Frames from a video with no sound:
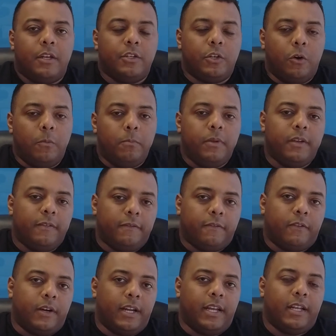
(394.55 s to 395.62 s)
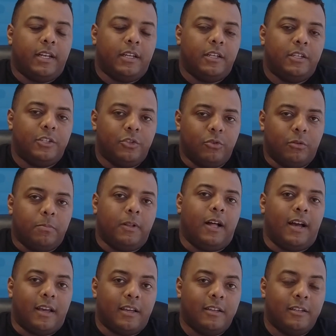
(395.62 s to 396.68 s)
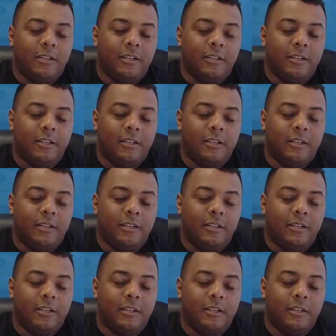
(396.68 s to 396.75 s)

don't be afraid to apply.